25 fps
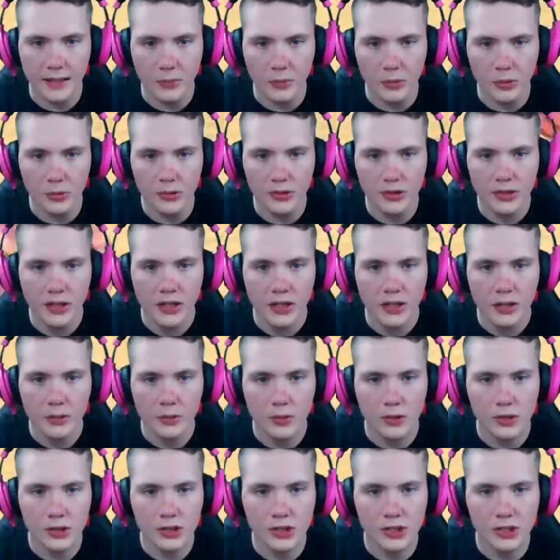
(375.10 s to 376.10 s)
Bolt,
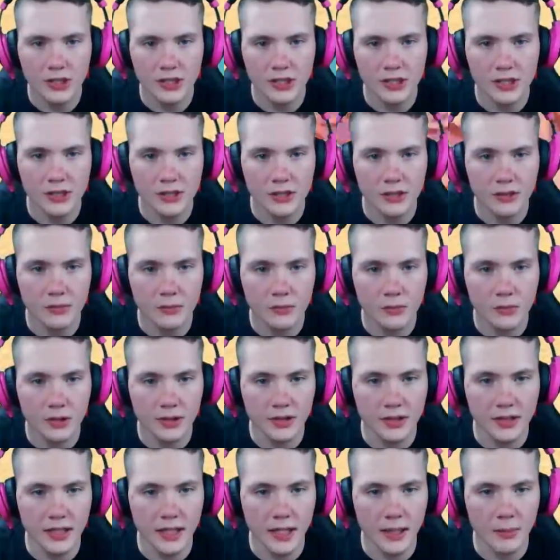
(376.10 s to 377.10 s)
which is
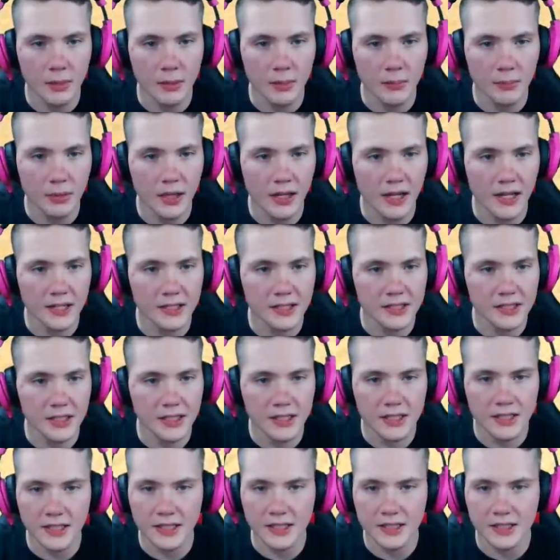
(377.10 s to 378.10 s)
what the name implies.
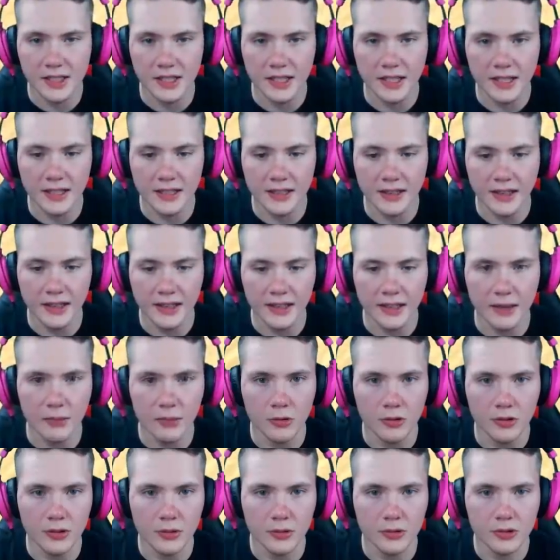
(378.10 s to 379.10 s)
It is a Lightning
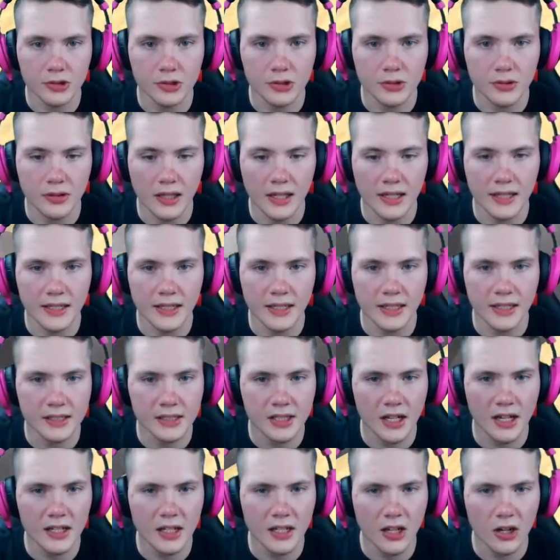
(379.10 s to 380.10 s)
Bolt. It will shoot lightning.
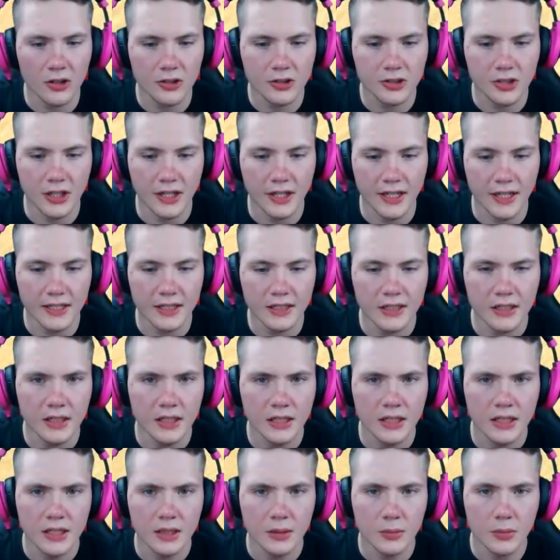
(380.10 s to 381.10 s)
It's kind of hard to hit,
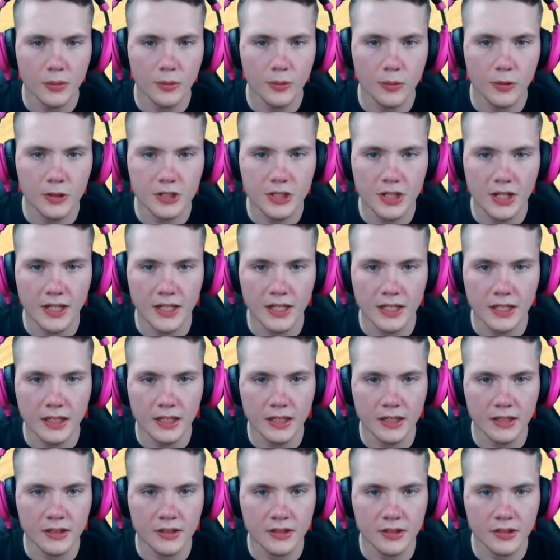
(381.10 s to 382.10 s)
but once you hit it,
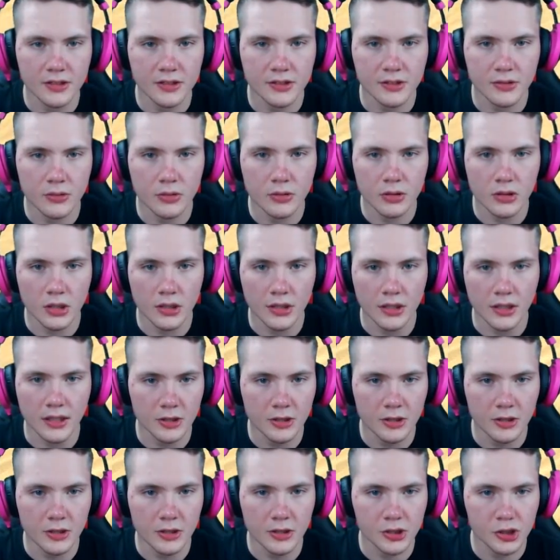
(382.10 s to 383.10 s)
it does do a lot of
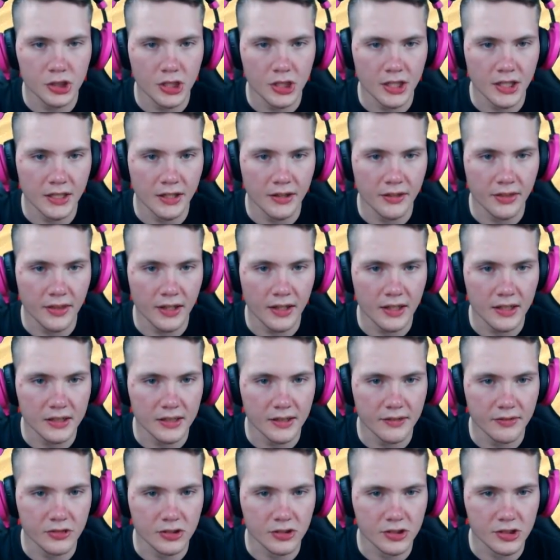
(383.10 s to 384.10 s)
damage, and I think it
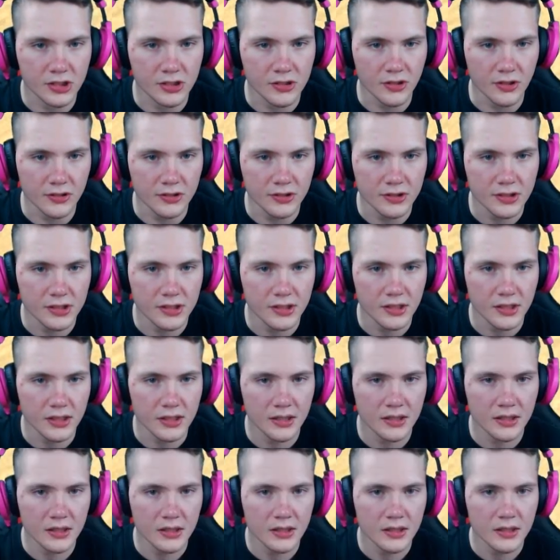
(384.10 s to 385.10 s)
even stuns
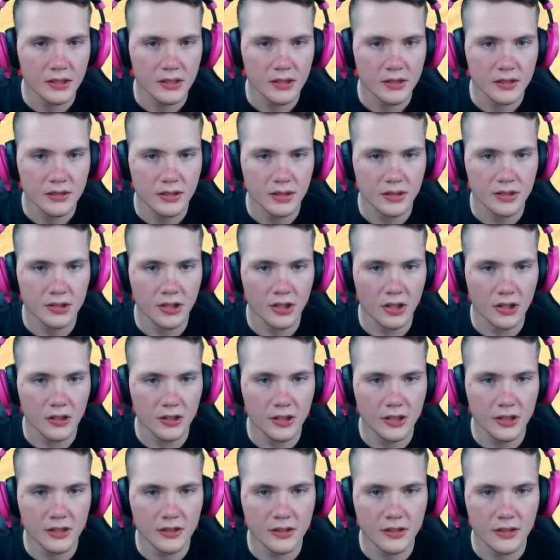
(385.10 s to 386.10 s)
the
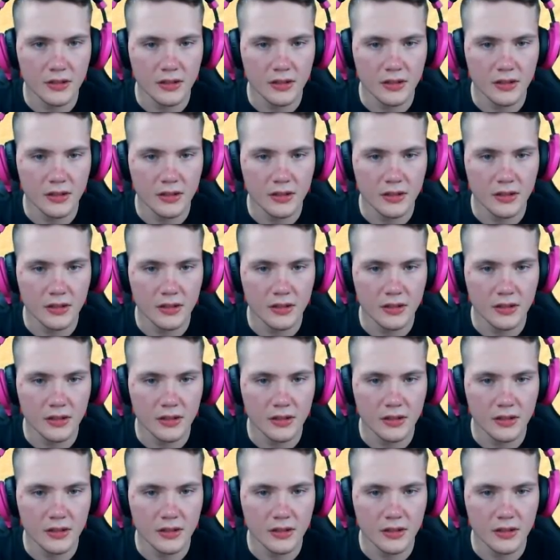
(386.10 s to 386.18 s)
target,